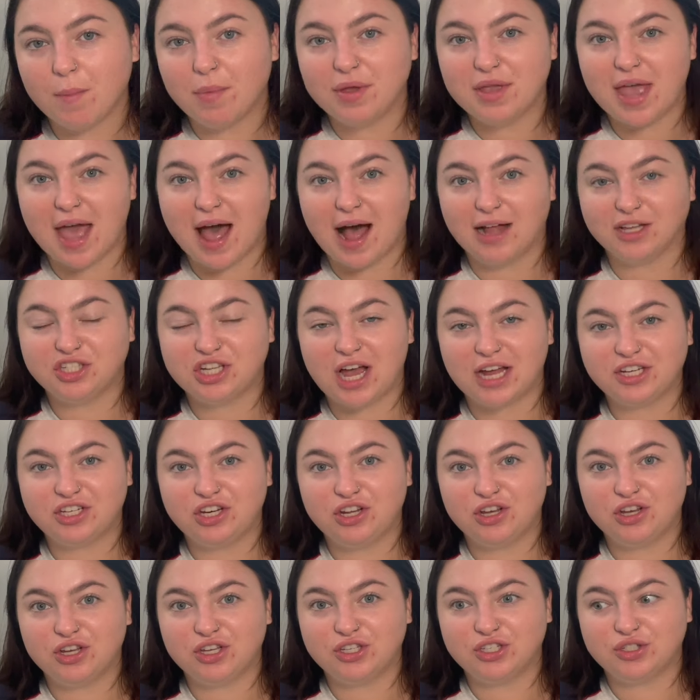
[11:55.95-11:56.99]
But yeah, I'll chat to
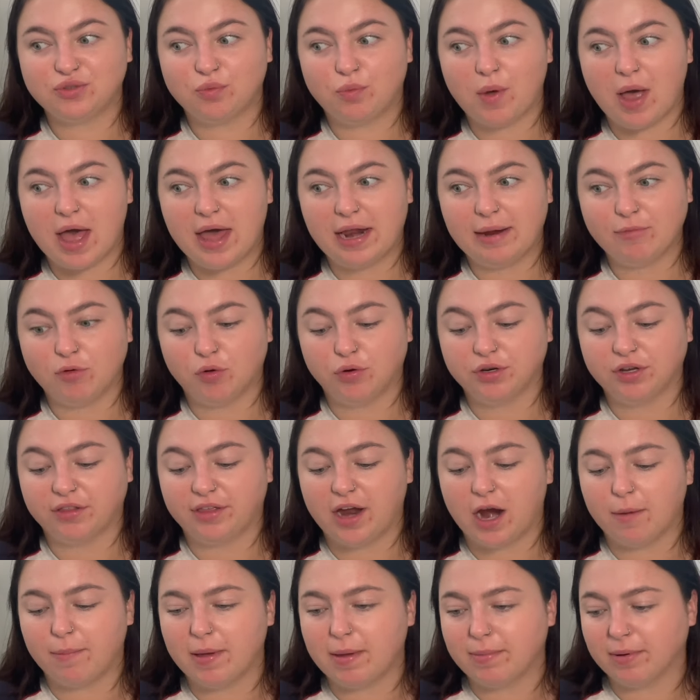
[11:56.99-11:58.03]
you is when I'm going to
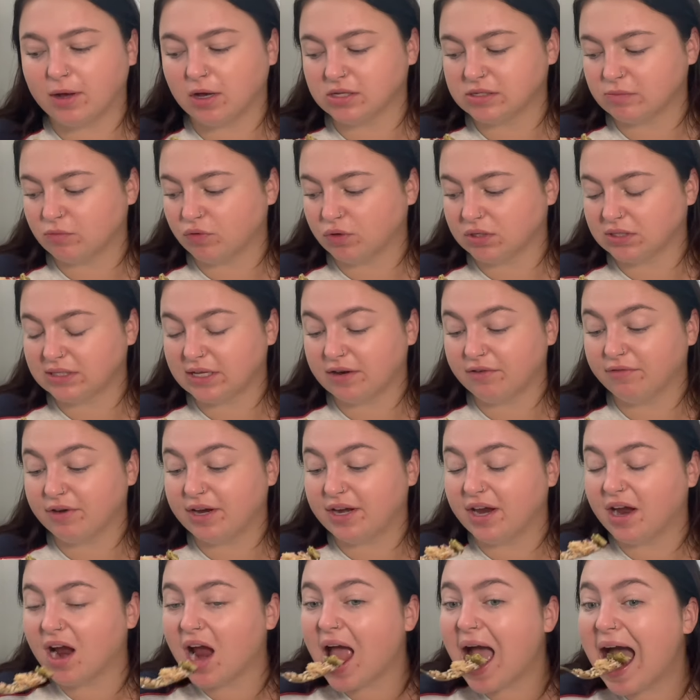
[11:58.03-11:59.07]
therapy, because I'm going to sit and read
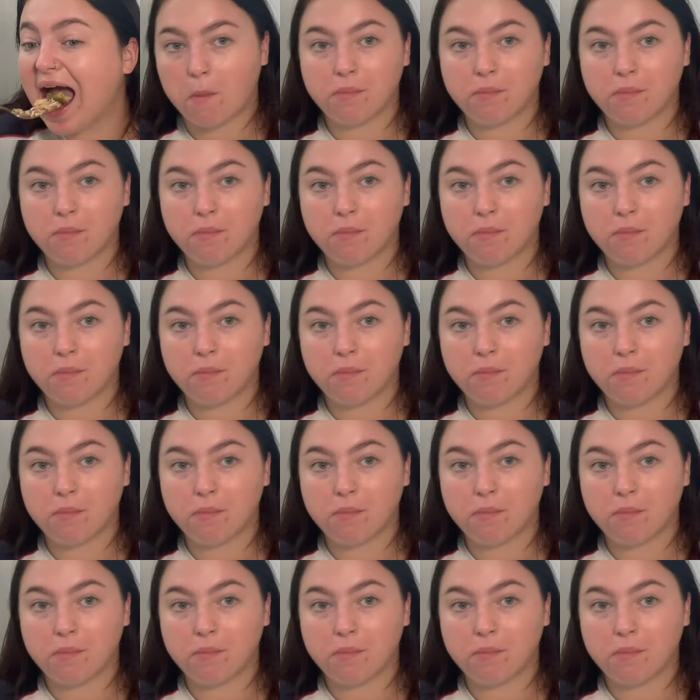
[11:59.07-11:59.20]
here.